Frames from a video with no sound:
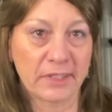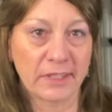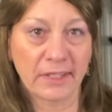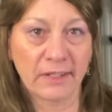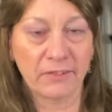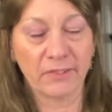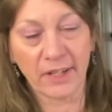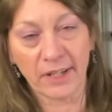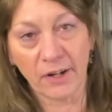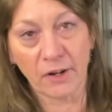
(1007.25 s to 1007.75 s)
And
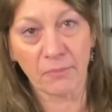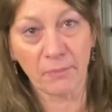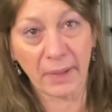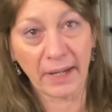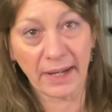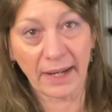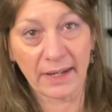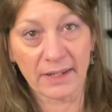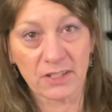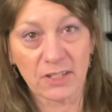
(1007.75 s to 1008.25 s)
if they don't
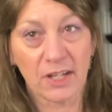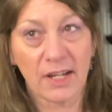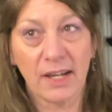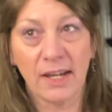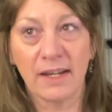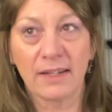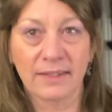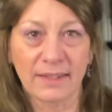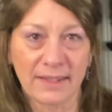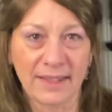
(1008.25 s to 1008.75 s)
match,
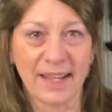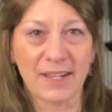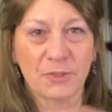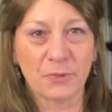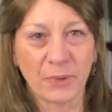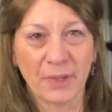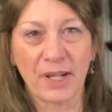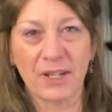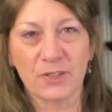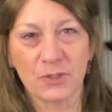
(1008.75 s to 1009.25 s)
then that's
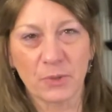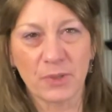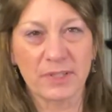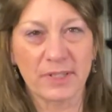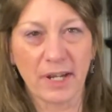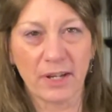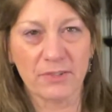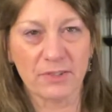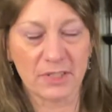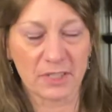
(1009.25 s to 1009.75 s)
when I'll switch
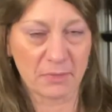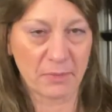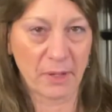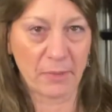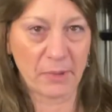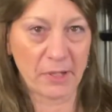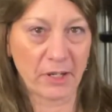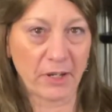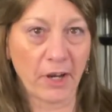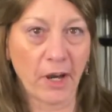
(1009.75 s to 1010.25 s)
out just
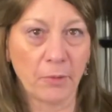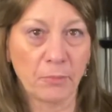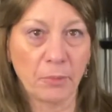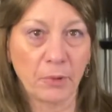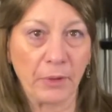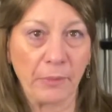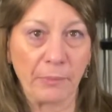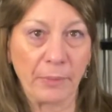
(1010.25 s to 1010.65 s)
maybe a couple.